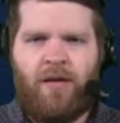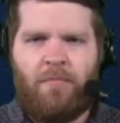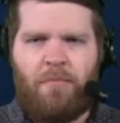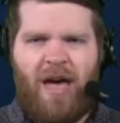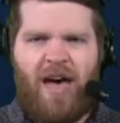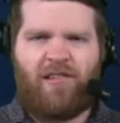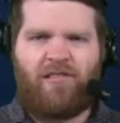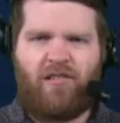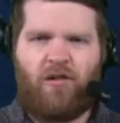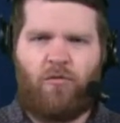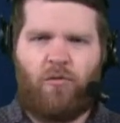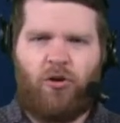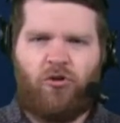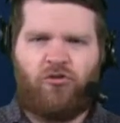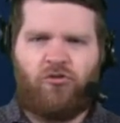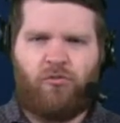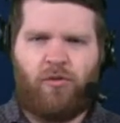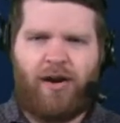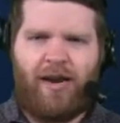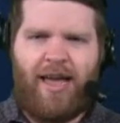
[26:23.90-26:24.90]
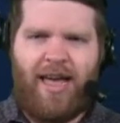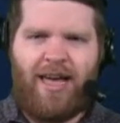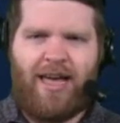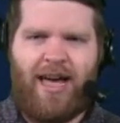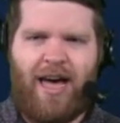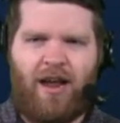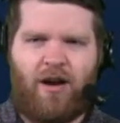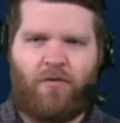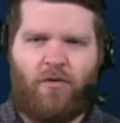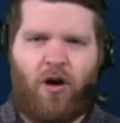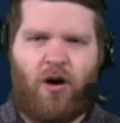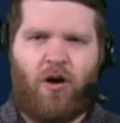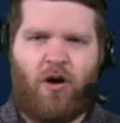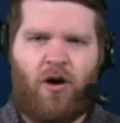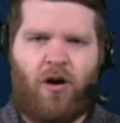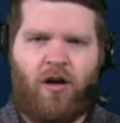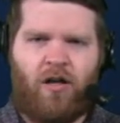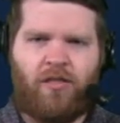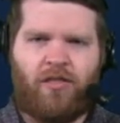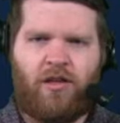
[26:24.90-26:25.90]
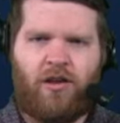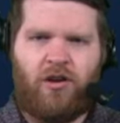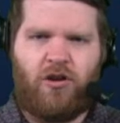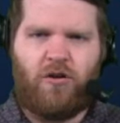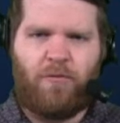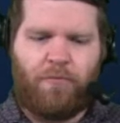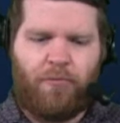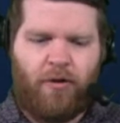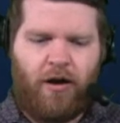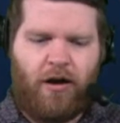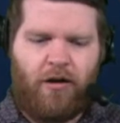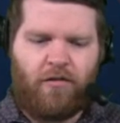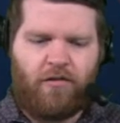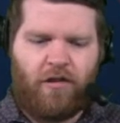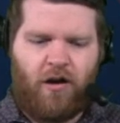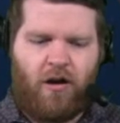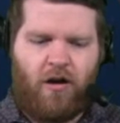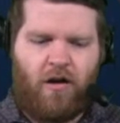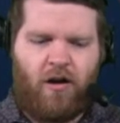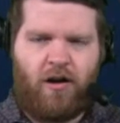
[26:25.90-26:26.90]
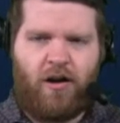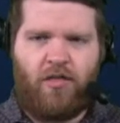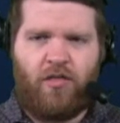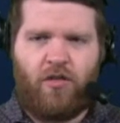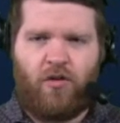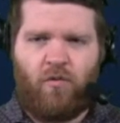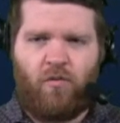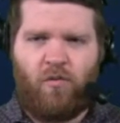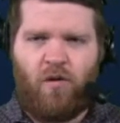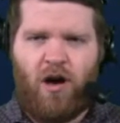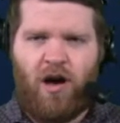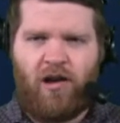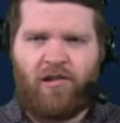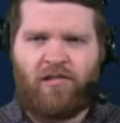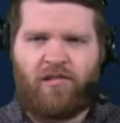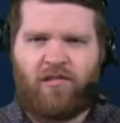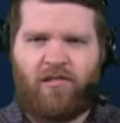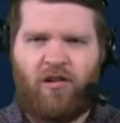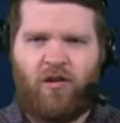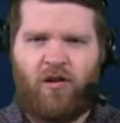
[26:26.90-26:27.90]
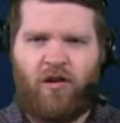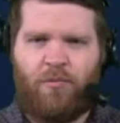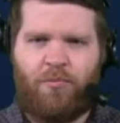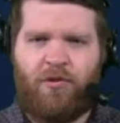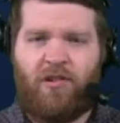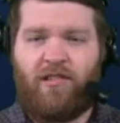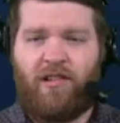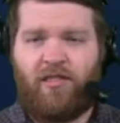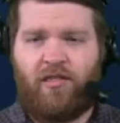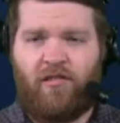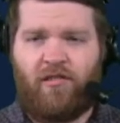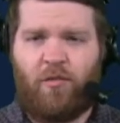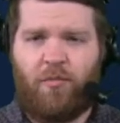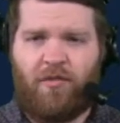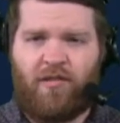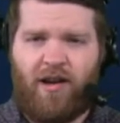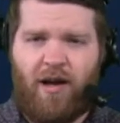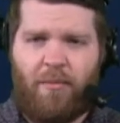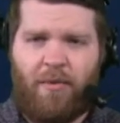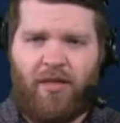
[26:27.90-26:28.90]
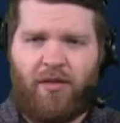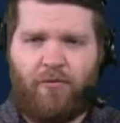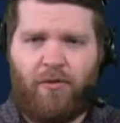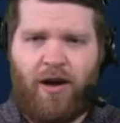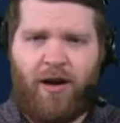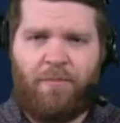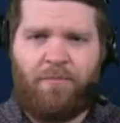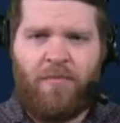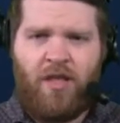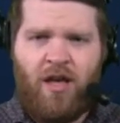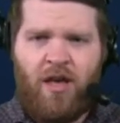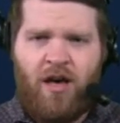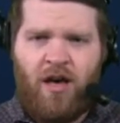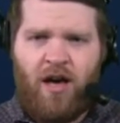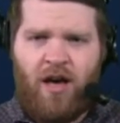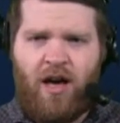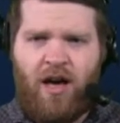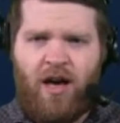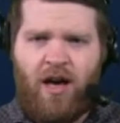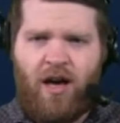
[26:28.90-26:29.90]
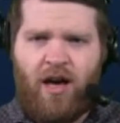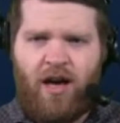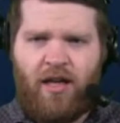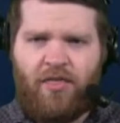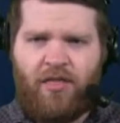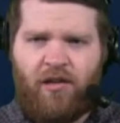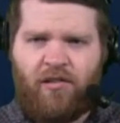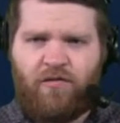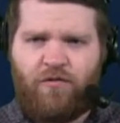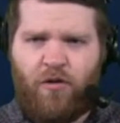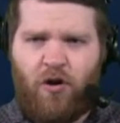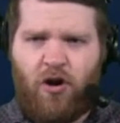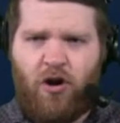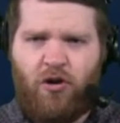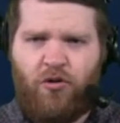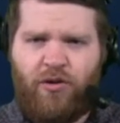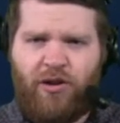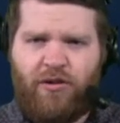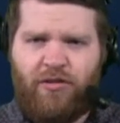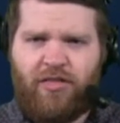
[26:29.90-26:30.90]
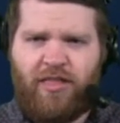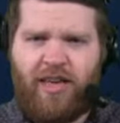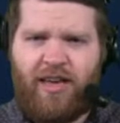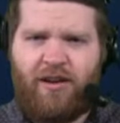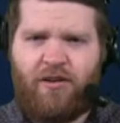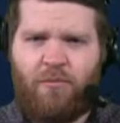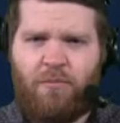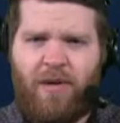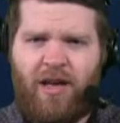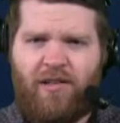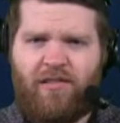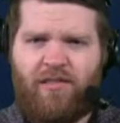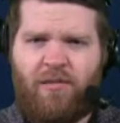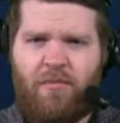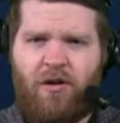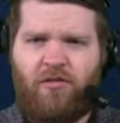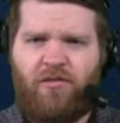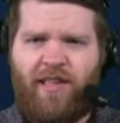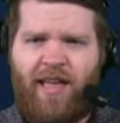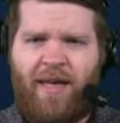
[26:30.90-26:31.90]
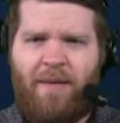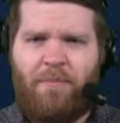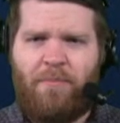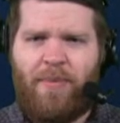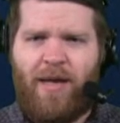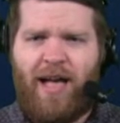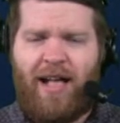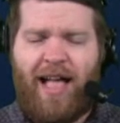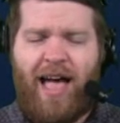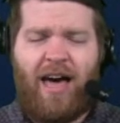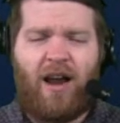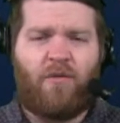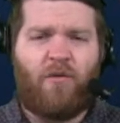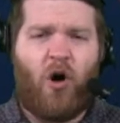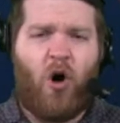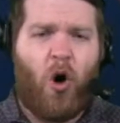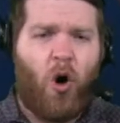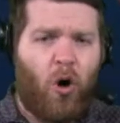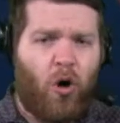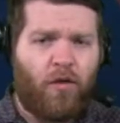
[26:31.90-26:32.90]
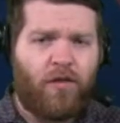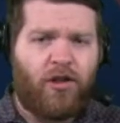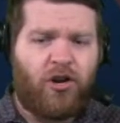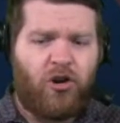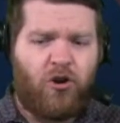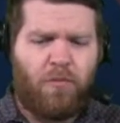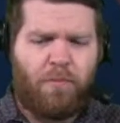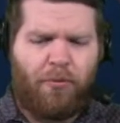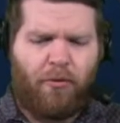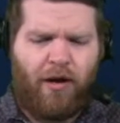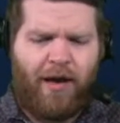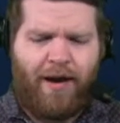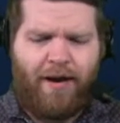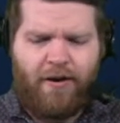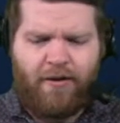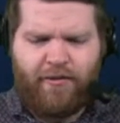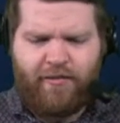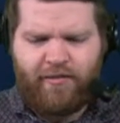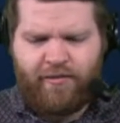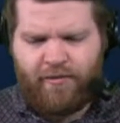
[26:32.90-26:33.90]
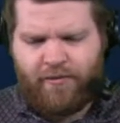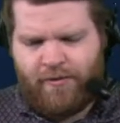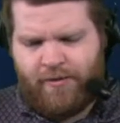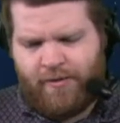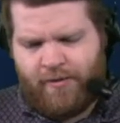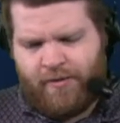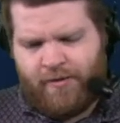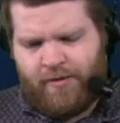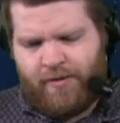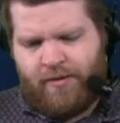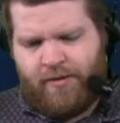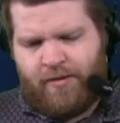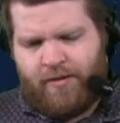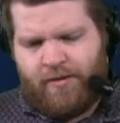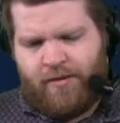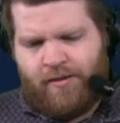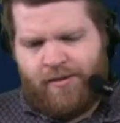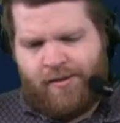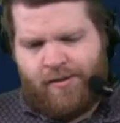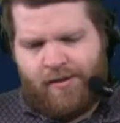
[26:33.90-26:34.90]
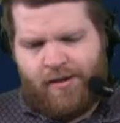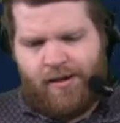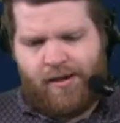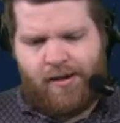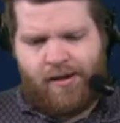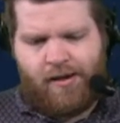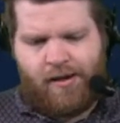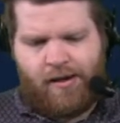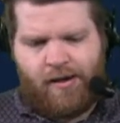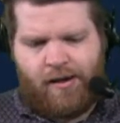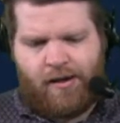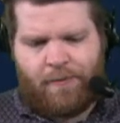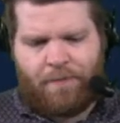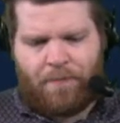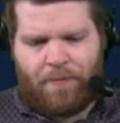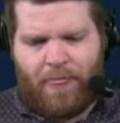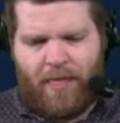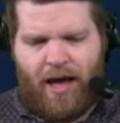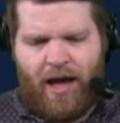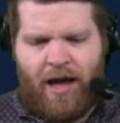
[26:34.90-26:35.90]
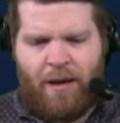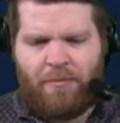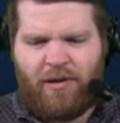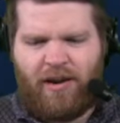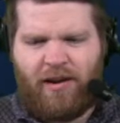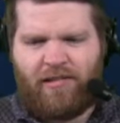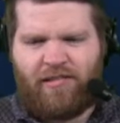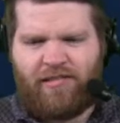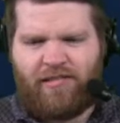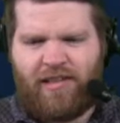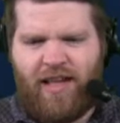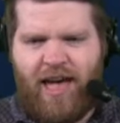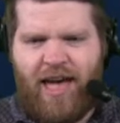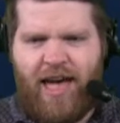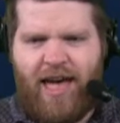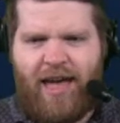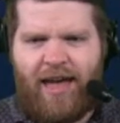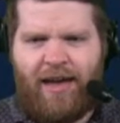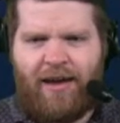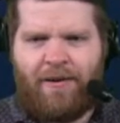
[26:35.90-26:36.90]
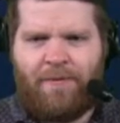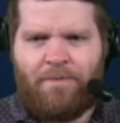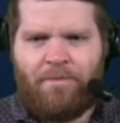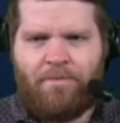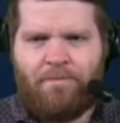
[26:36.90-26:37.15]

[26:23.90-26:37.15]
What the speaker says: MasterWu28, out of all the new players on the roster, appreciate the super chat, by the way, thus far, who do you think makes the most impact? Out of all the new players, I'm going to say